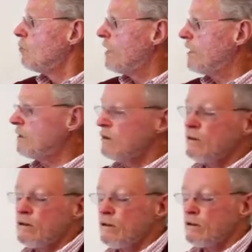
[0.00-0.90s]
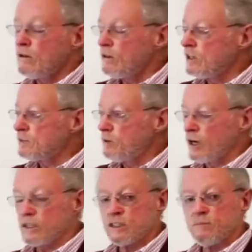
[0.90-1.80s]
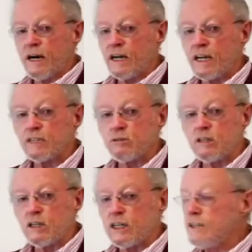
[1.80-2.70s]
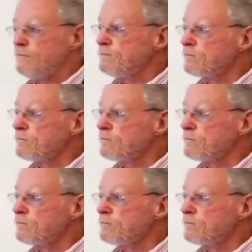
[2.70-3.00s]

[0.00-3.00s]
when this product is made electrically,